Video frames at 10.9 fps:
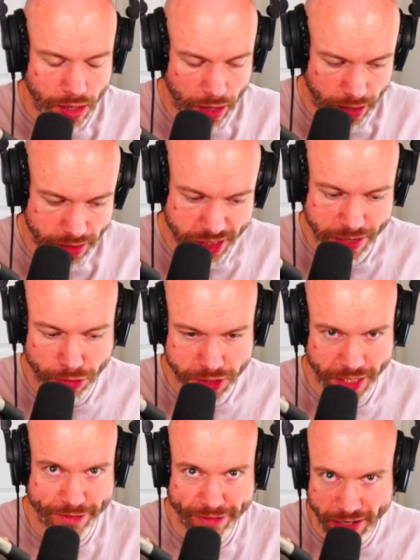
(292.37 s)
Uh, side
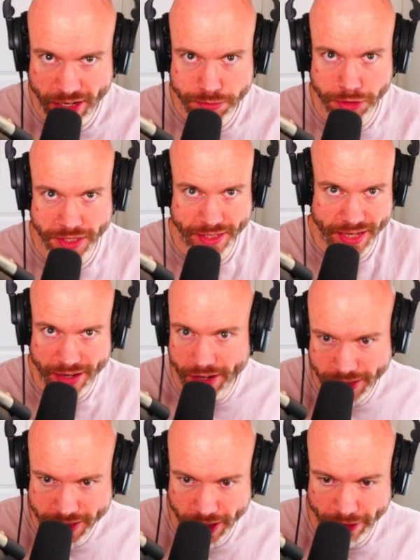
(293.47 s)
projects, freelance projects, that
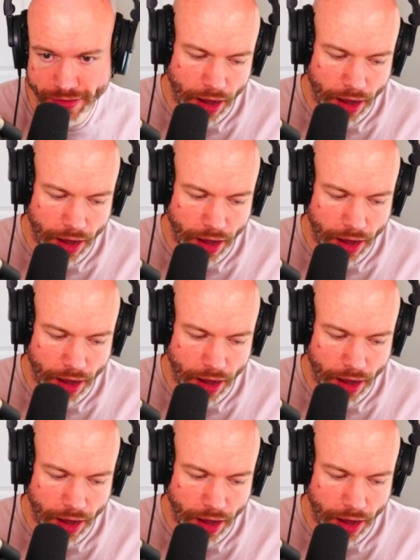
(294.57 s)
kind of stuff.